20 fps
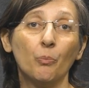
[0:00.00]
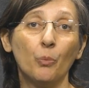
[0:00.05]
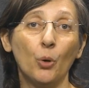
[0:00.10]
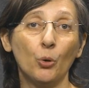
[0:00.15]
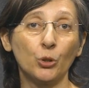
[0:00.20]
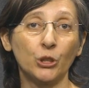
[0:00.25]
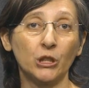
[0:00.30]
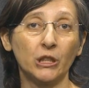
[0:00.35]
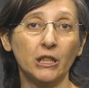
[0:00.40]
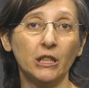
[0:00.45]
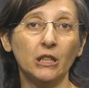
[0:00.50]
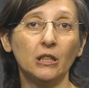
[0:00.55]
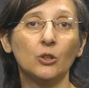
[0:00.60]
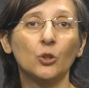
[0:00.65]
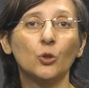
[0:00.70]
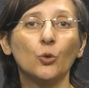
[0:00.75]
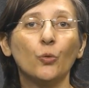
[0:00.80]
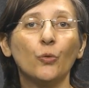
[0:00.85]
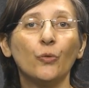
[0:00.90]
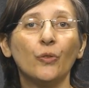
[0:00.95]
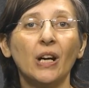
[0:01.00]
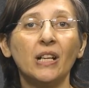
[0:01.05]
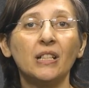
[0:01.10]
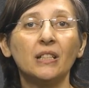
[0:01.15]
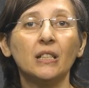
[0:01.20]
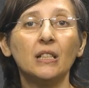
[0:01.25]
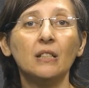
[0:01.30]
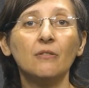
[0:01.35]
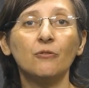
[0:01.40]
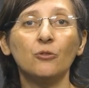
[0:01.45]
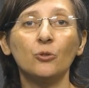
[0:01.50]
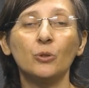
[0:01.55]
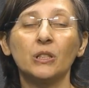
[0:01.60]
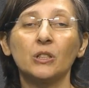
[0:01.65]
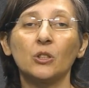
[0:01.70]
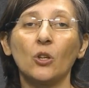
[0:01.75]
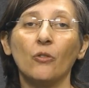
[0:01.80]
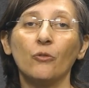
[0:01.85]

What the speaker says: mostly to find the influence